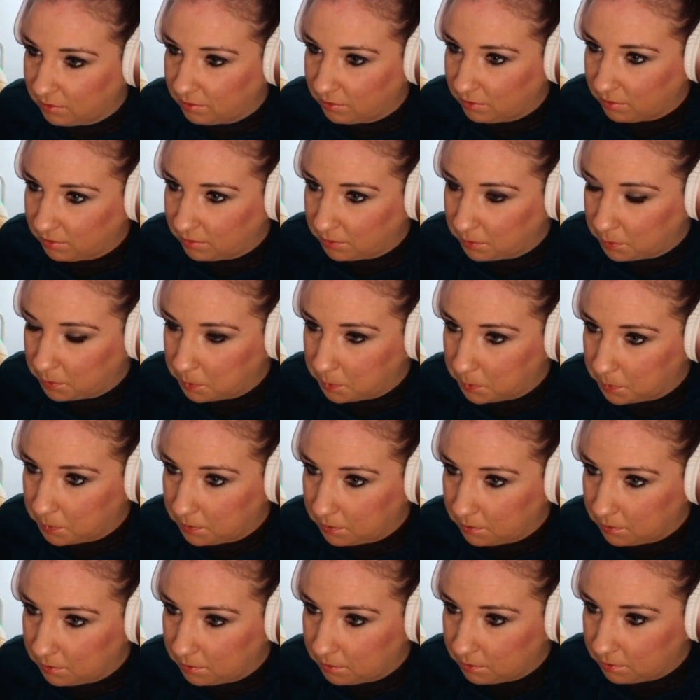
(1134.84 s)

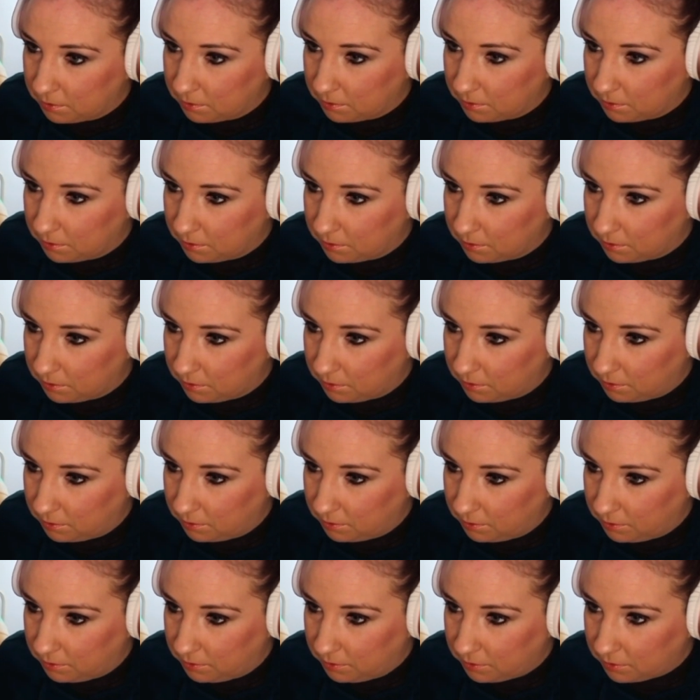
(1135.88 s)

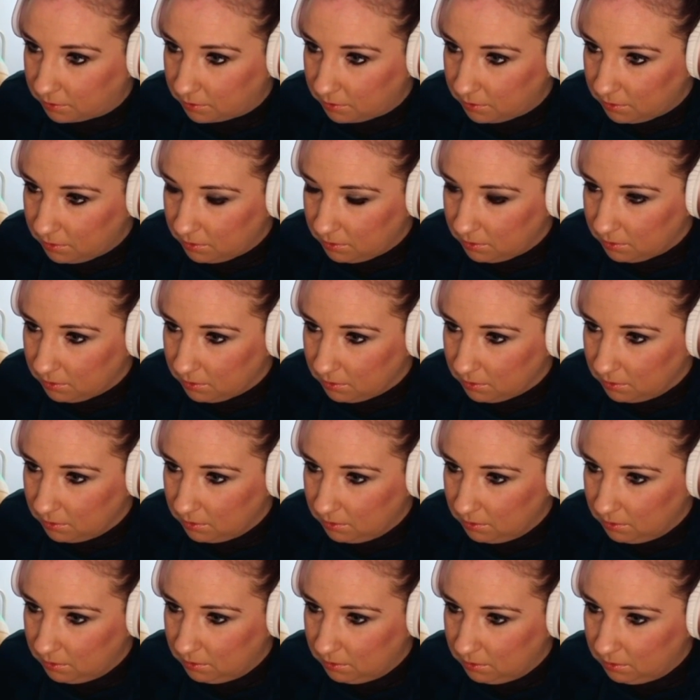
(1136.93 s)

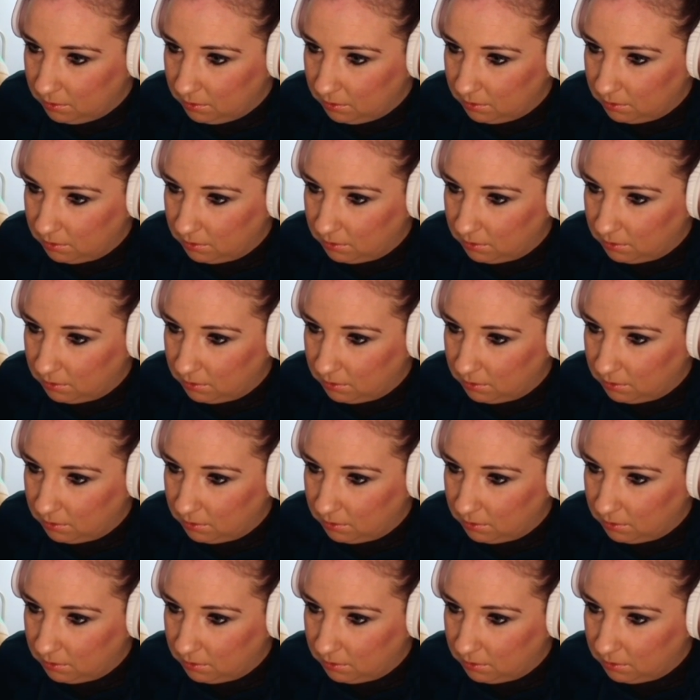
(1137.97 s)
[no speech]